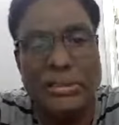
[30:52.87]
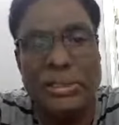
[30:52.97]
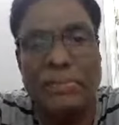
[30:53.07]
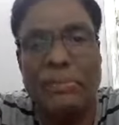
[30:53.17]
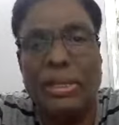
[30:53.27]

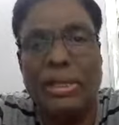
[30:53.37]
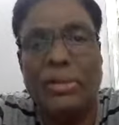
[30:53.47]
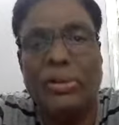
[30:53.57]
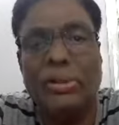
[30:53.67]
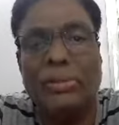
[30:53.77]
Same way,
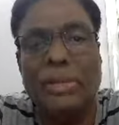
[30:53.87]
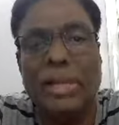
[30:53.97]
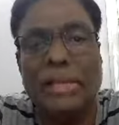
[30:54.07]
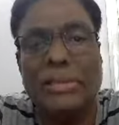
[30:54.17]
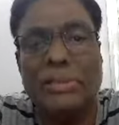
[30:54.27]
glutamic
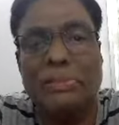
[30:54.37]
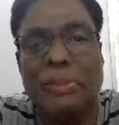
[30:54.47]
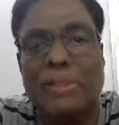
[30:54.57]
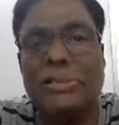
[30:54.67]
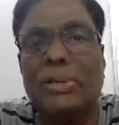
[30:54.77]
acid
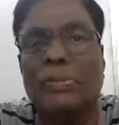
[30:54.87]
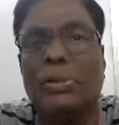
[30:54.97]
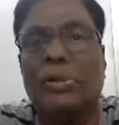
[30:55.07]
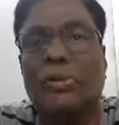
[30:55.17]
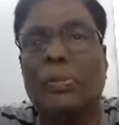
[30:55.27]
plus
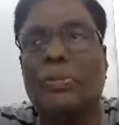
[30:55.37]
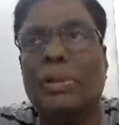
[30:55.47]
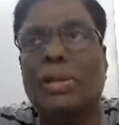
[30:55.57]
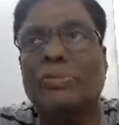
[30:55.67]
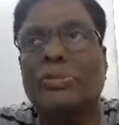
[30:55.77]
amino group, it
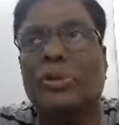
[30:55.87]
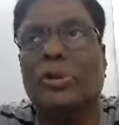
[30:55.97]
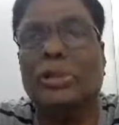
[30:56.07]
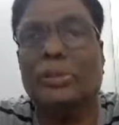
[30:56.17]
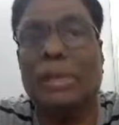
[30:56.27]
becomes
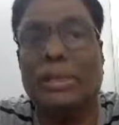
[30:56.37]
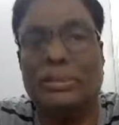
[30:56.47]
glutamine.